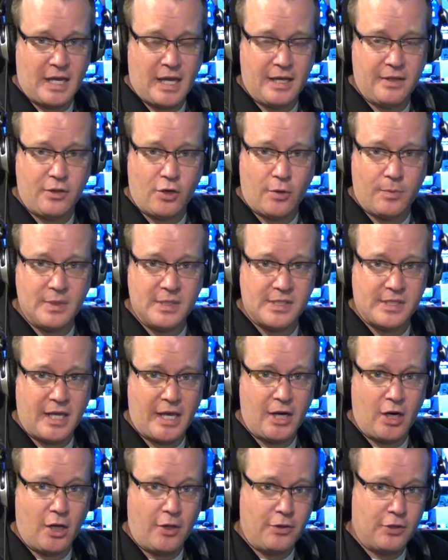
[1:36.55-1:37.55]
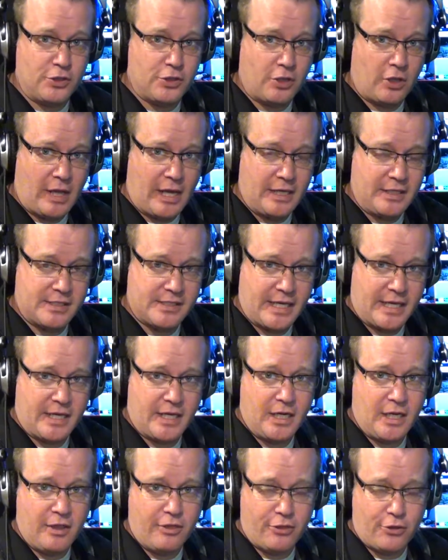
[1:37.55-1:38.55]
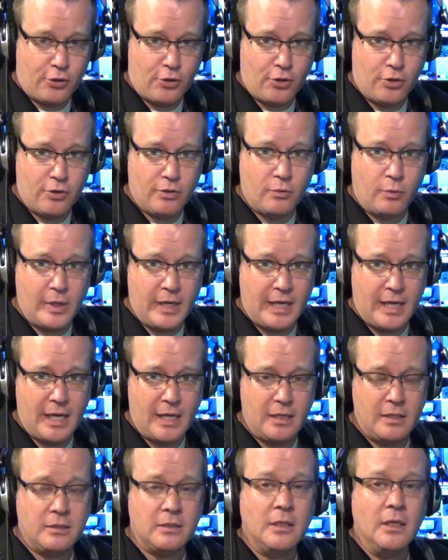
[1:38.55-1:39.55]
the Urban Slide, on the July 2nd and 3rd weekend,